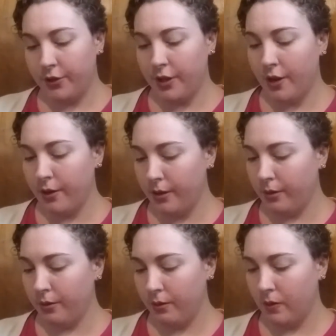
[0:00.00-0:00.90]

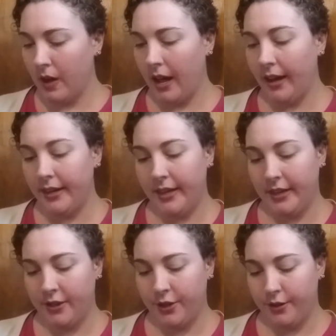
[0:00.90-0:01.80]
So I
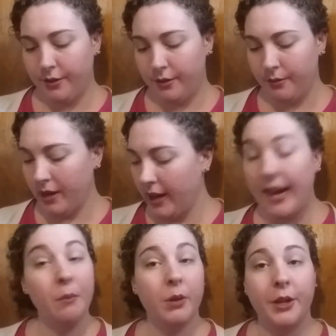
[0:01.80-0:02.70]
need to,
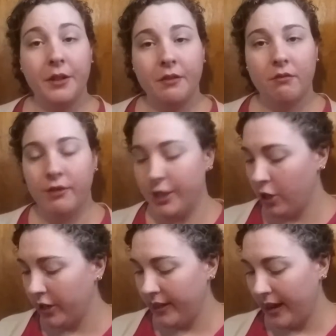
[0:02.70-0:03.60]
Amber
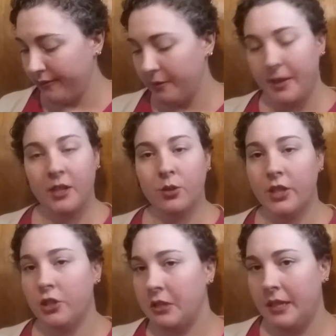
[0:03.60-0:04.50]
recharted that for me, so
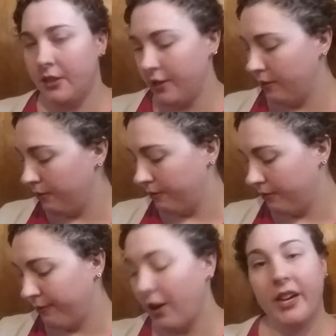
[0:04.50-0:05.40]
I just need to
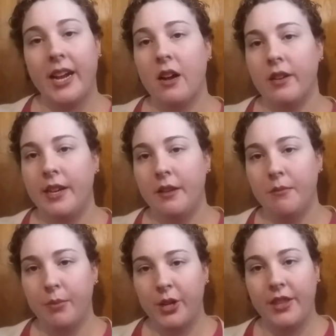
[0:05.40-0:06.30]
frog it out
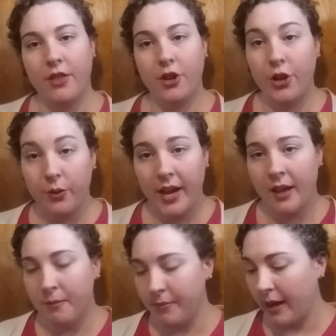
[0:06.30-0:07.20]
and put in the new
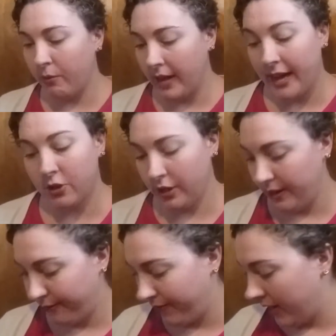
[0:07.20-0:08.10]
M that will
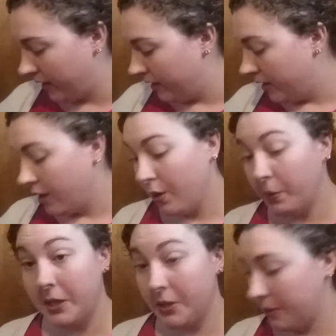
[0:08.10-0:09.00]
actually fit
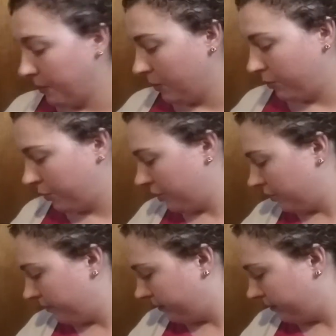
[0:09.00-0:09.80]
where it's supposed to.